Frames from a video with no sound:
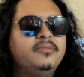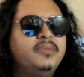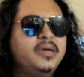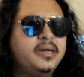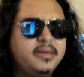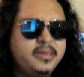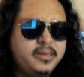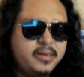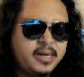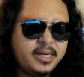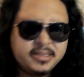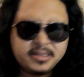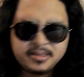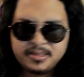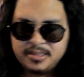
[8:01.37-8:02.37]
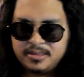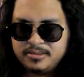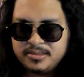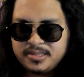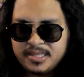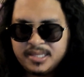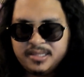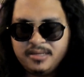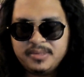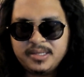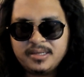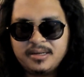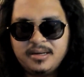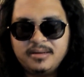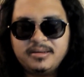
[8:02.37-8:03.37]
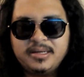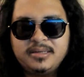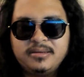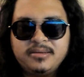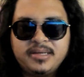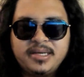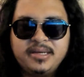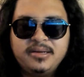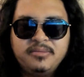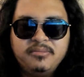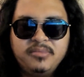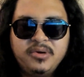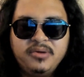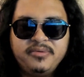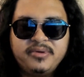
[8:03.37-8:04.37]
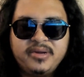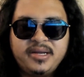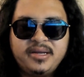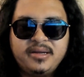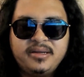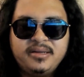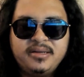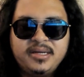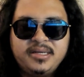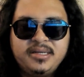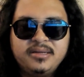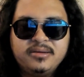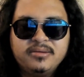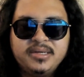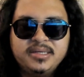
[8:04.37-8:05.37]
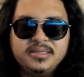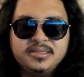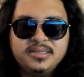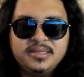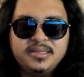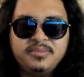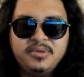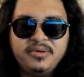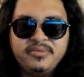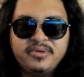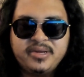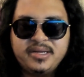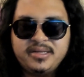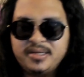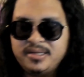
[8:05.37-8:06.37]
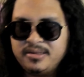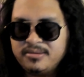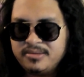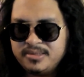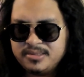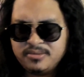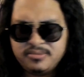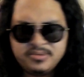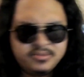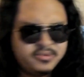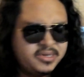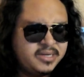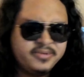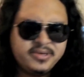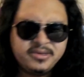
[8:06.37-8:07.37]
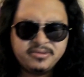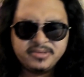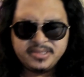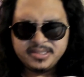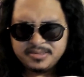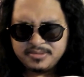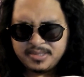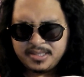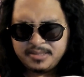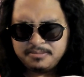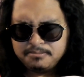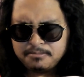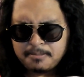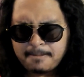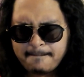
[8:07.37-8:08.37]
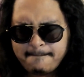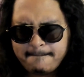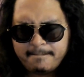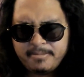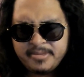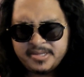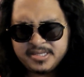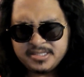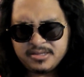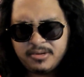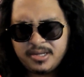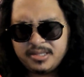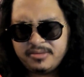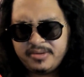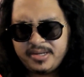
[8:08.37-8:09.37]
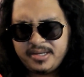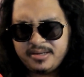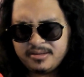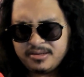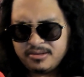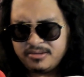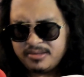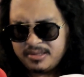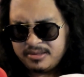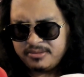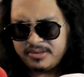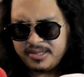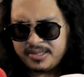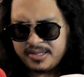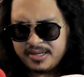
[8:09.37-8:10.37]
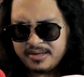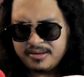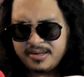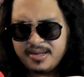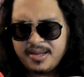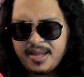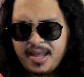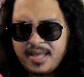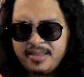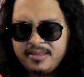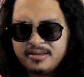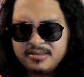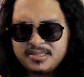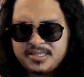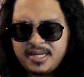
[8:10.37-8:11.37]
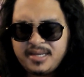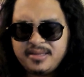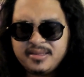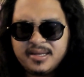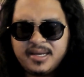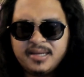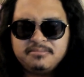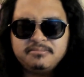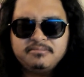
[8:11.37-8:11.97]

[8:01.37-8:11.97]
where your eyes are closed and they're like, all right, okay, move your hand 90 degrees and then move your hand 90 degrees or whatever degrees, right? Just go all the way here, go all the way there. And they'll say that,